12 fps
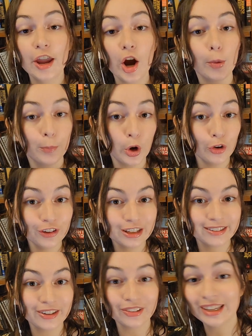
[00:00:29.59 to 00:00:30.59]
They are
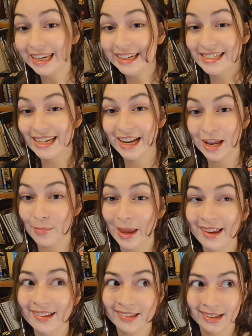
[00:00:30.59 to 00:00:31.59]
perfect little eDNA
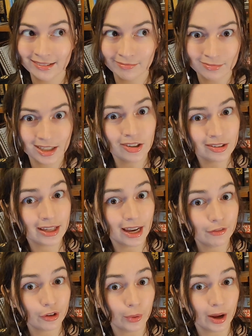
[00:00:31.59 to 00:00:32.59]
banks in nearly
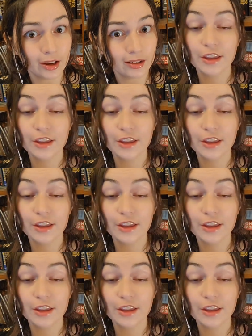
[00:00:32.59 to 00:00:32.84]
every way.